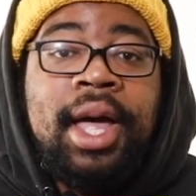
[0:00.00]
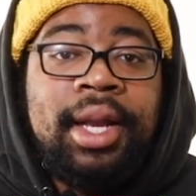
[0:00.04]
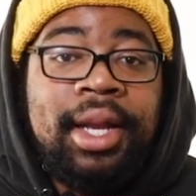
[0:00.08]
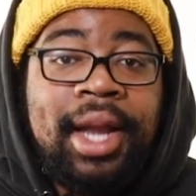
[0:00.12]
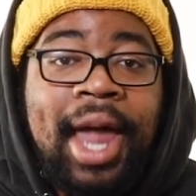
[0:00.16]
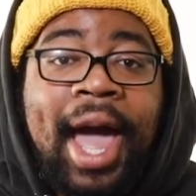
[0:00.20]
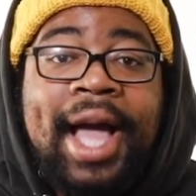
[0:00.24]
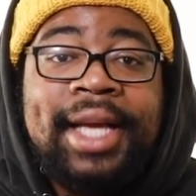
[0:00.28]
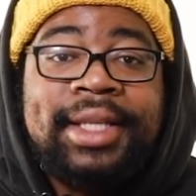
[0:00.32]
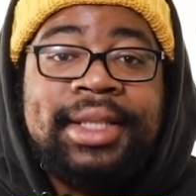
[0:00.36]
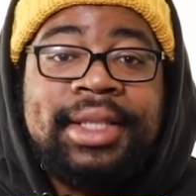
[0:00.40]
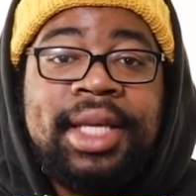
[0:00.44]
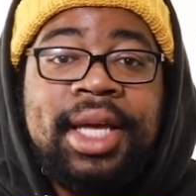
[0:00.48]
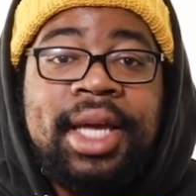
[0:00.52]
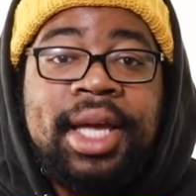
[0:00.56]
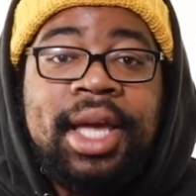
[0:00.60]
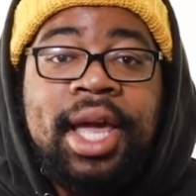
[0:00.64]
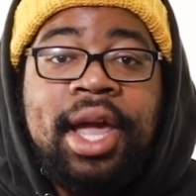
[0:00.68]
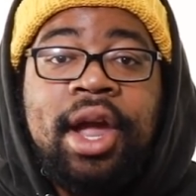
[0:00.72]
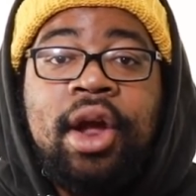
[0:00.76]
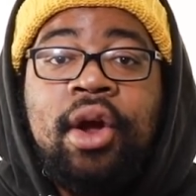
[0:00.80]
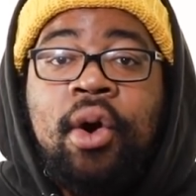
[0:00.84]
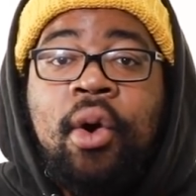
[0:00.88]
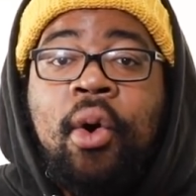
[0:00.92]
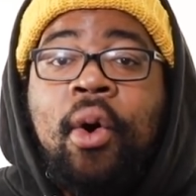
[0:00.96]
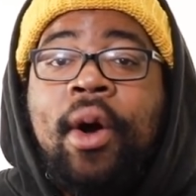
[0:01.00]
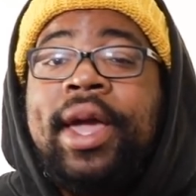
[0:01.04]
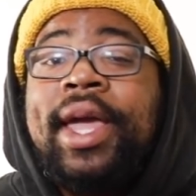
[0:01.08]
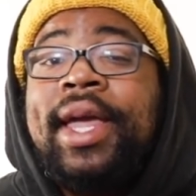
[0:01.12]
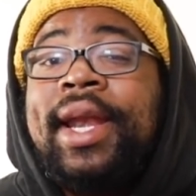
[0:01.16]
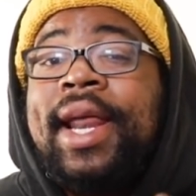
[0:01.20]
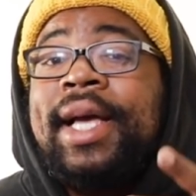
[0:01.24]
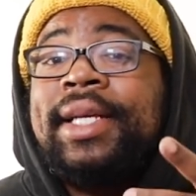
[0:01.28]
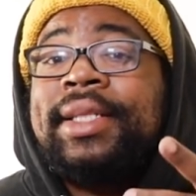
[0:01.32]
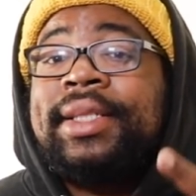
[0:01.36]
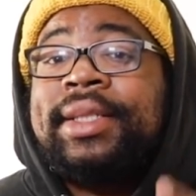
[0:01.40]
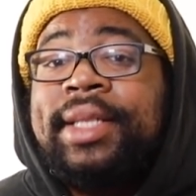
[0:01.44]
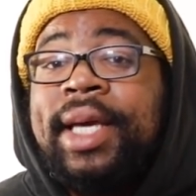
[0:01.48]
Last thing here,
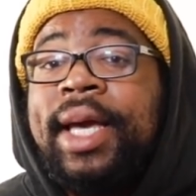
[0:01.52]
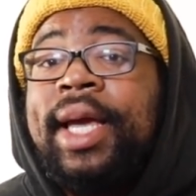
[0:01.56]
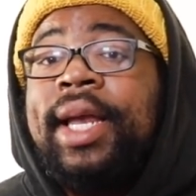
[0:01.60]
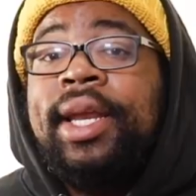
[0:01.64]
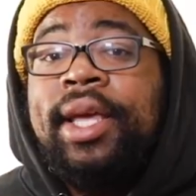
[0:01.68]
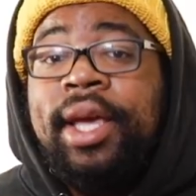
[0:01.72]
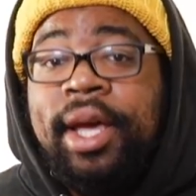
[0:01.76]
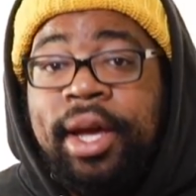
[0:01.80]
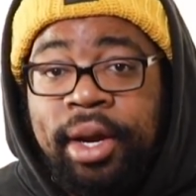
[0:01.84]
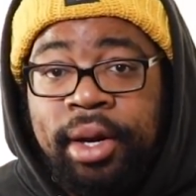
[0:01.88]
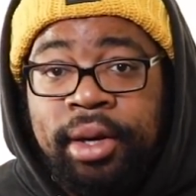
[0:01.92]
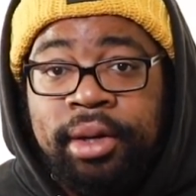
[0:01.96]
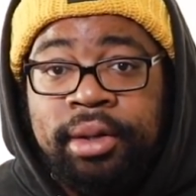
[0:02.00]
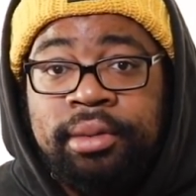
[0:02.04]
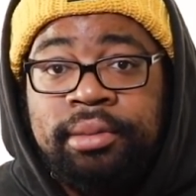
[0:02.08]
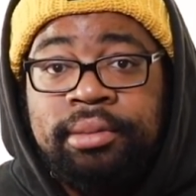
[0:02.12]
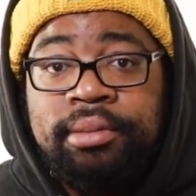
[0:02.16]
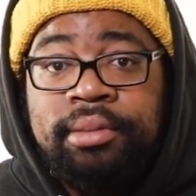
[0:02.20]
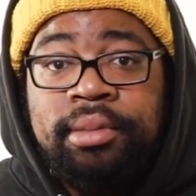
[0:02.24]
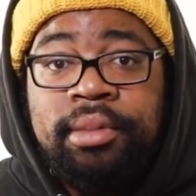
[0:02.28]
Eugen has 10 year.